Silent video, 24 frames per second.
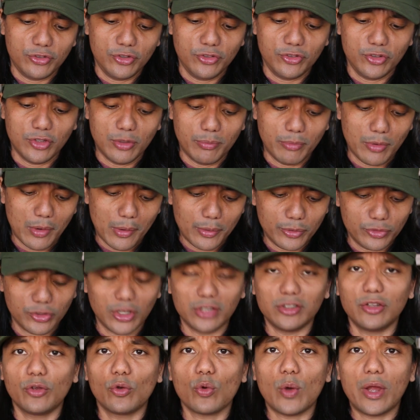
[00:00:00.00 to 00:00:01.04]
system, and I was
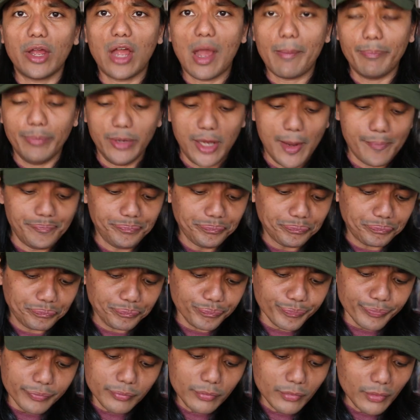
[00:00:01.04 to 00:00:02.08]
getting quite happy.
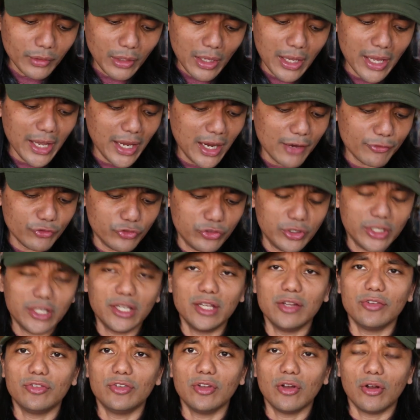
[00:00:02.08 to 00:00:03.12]
I have 3
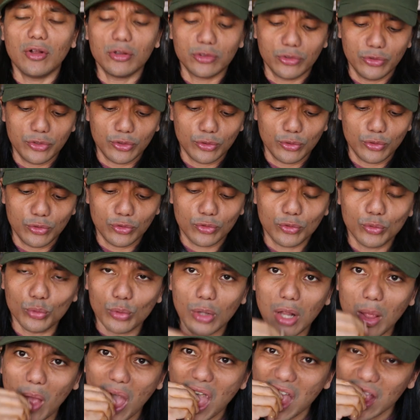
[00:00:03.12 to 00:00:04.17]
kids, they're all going to go to
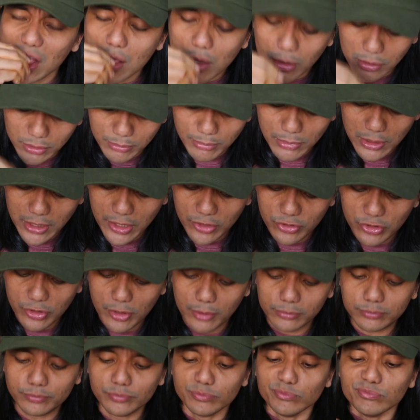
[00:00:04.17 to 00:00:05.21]
school in
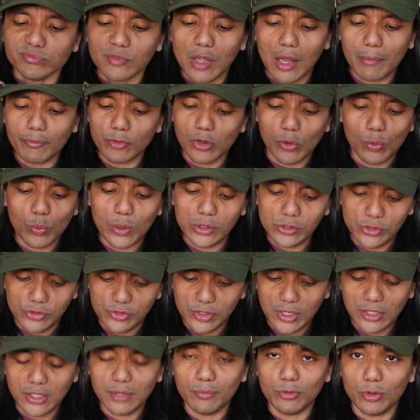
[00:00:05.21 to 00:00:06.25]
Malaysia. I'm not one to
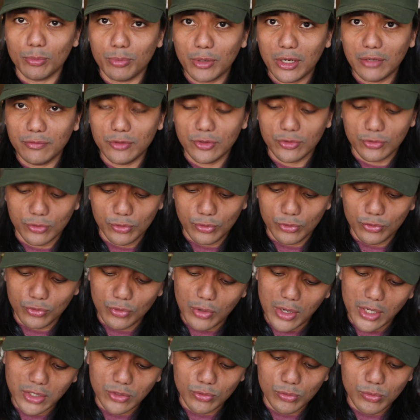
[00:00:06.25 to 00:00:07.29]
send them to private schools,
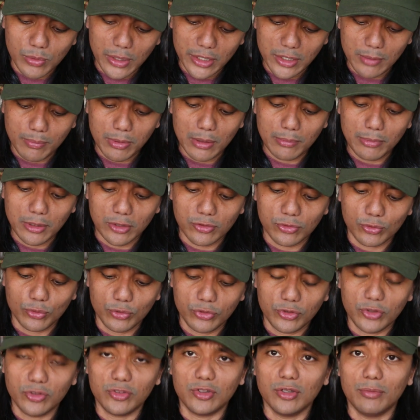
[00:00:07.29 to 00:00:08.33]
so I do want a public
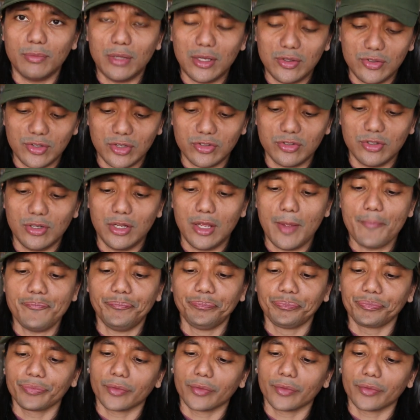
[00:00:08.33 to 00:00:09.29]
school system that is actually